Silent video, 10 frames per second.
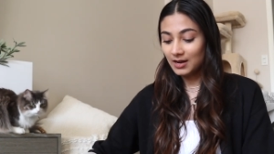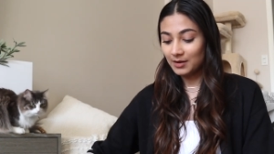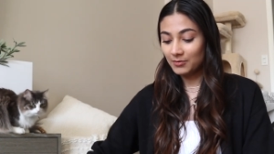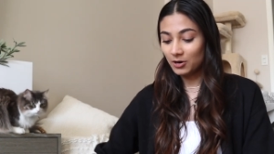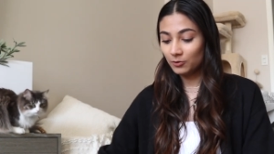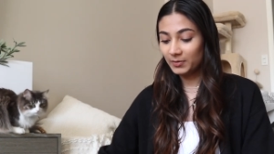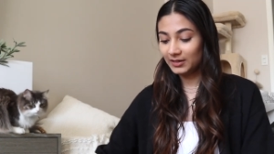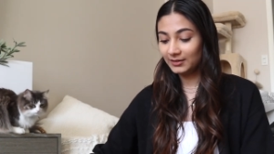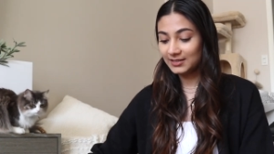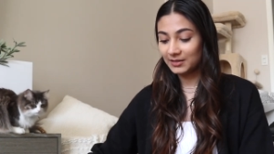I'm
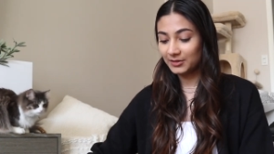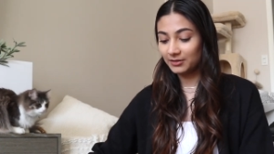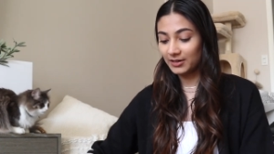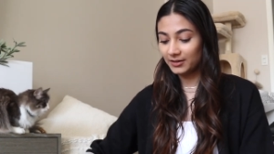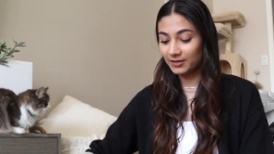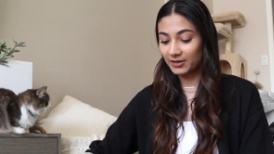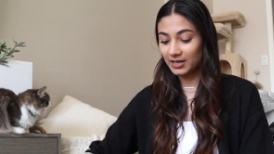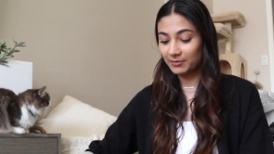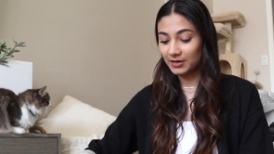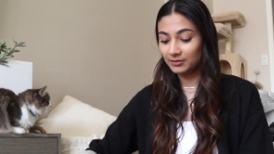hoping they sent me the
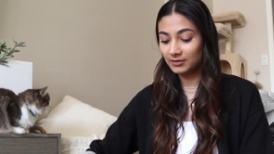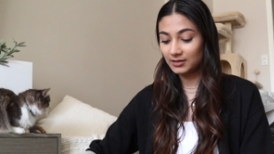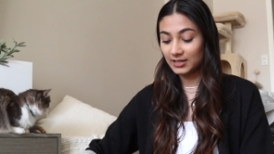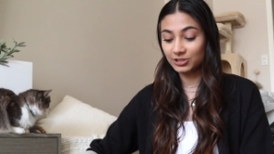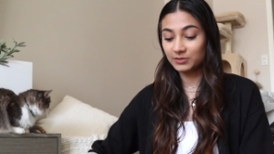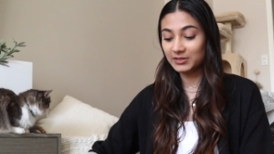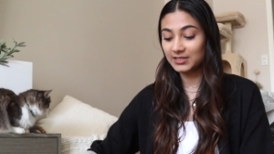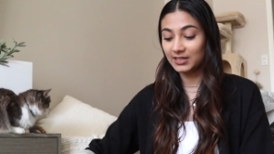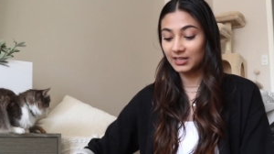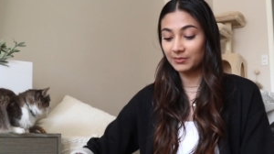right, amount. It's just
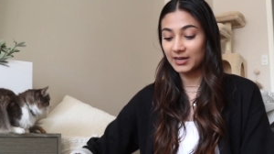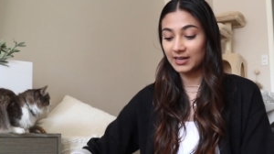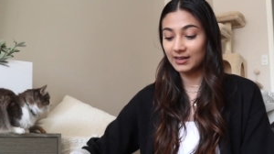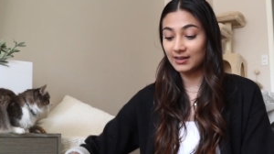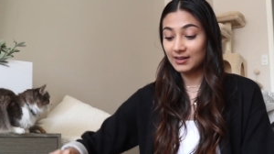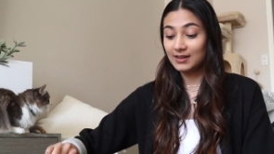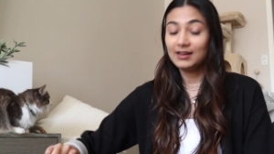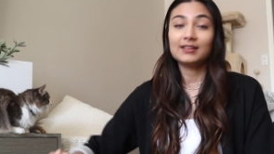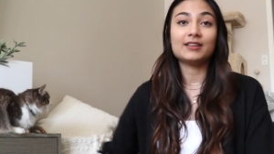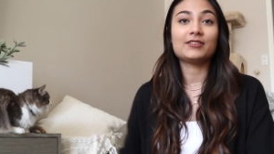been sitting in my
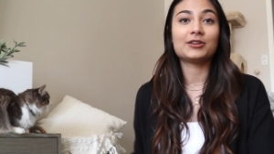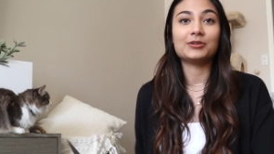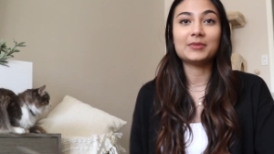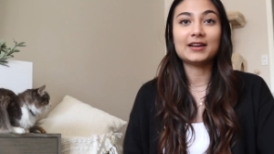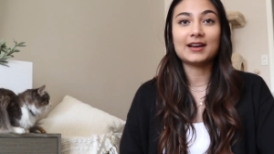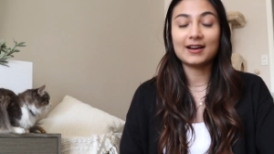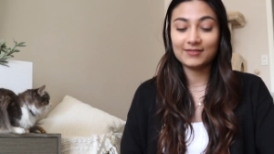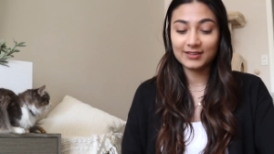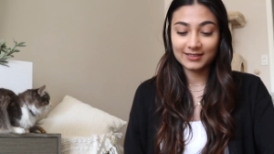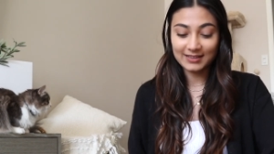living room, and I
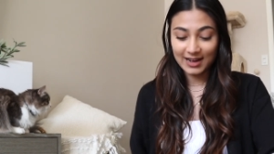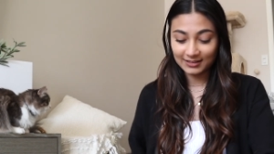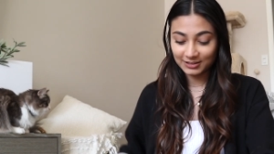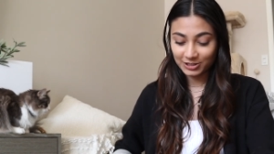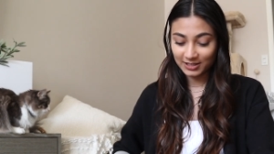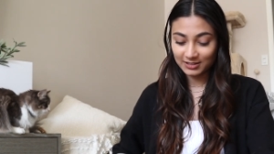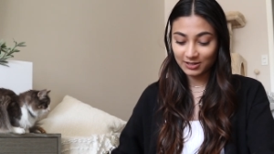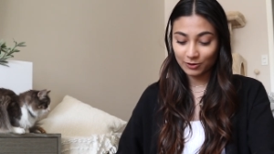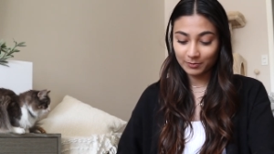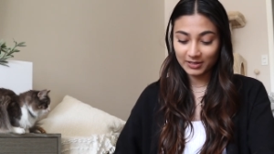haven't had the chance
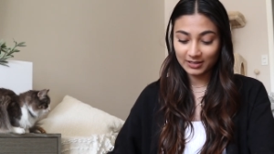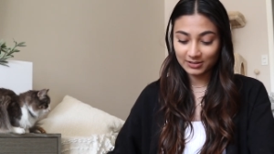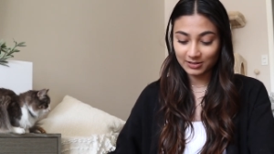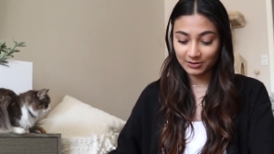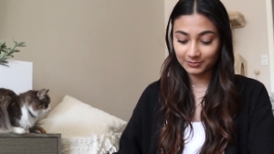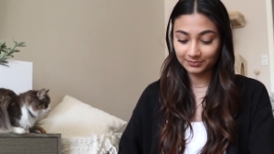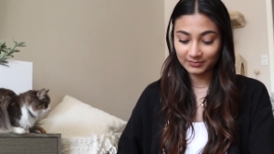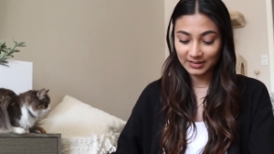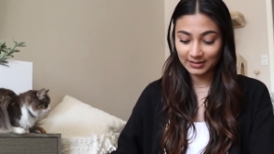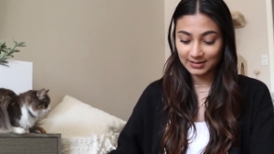to open it, so
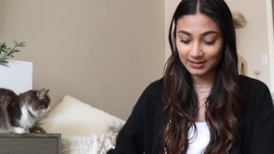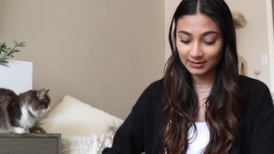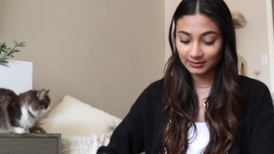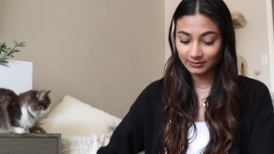let's see.